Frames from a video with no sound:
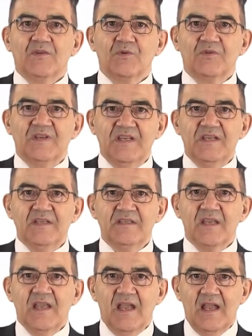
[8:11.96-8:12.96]
You
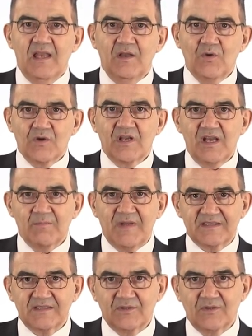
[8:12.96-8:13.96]
need a local
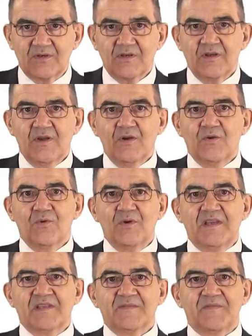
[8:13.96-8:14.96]
matador who
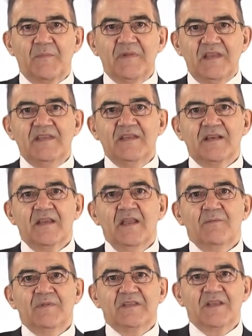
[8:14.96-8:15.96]
is familiar
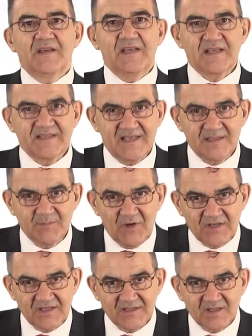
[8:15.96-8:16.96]
with the real estate
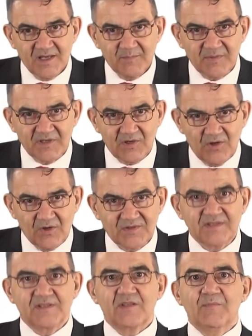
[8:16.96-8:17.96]
market
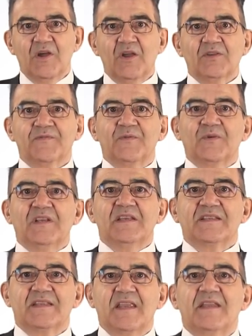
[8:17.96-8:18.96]
because the demand for real
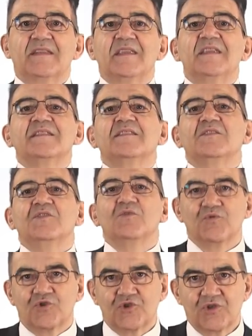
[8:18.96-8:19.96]
estate is
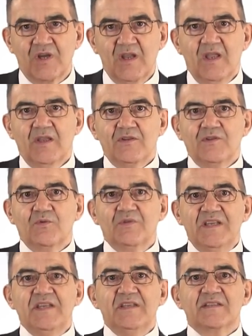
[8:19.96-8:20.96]
huge. You
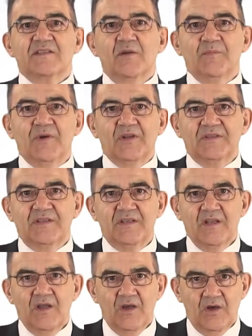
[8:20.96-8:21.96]
need
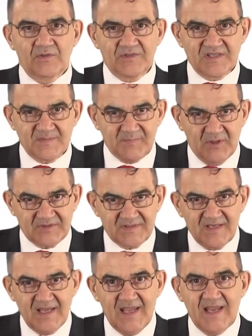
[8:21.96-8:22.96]
somebody on the
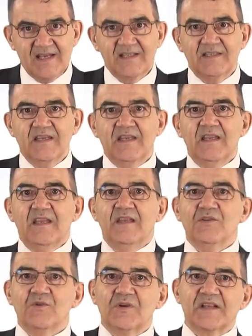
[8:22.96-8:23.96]
spot acting
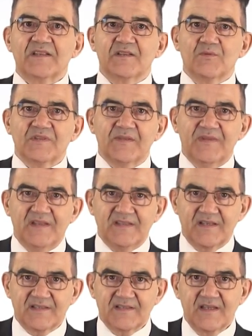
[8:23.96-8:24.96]
in your exclusive
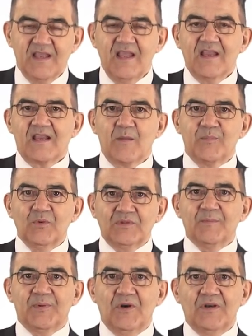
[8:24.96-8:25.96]
interest.
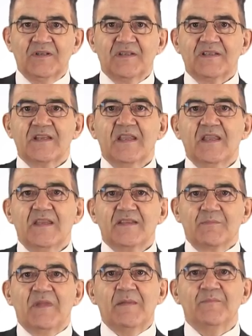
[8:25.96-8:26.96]
Caput & Partners
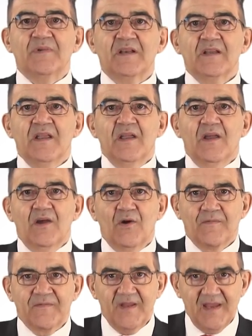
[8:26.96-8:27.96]
is a member
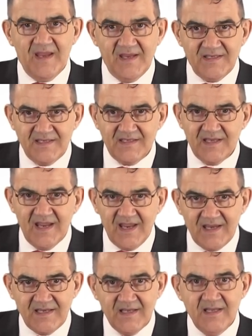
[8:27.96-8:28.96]
of
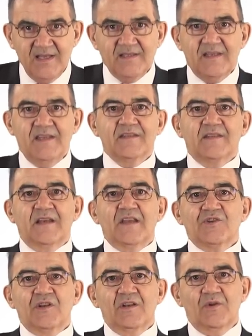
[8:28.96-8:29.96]
AEA,
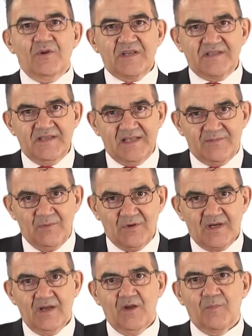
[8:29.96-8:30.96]
International Lawyers
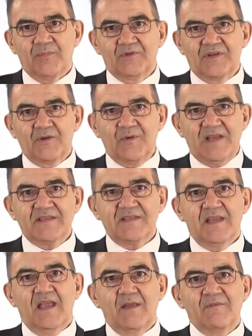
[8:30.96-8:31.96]
Network. Upon
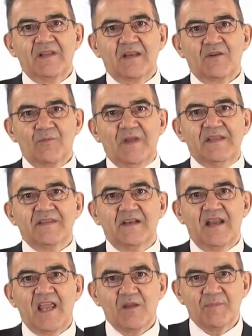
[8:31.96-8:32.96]
request, I will recommend a
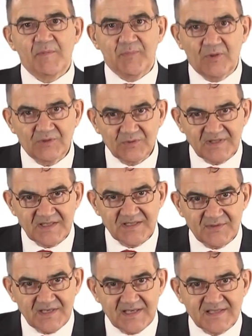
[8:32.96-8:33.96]
reliable
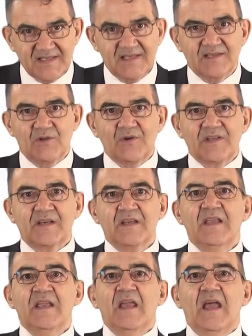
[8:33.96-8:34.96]
Portuguese real estate lawyer
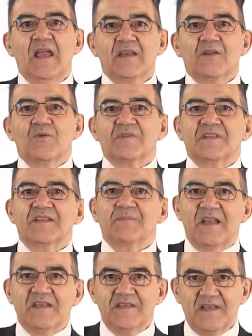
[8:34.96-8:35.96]
I know since
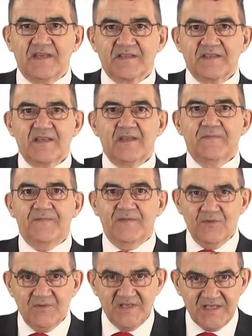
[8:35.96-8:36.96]
many years. If
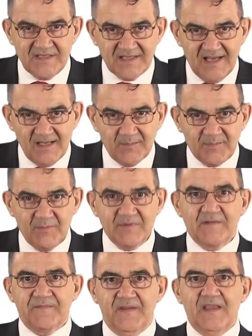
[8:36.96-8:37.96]
you need help
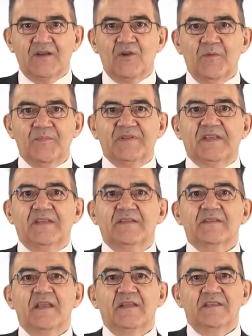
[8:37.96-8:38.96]
with a fair,
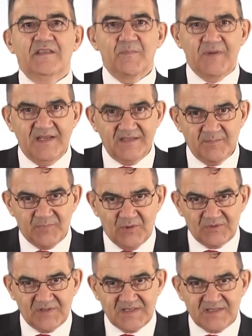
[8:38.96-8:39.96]
competent and independent
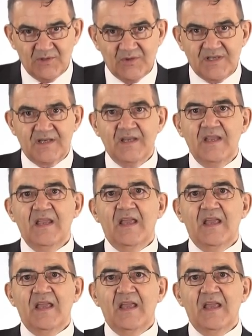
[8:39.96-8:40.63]
Portuguese lawyer,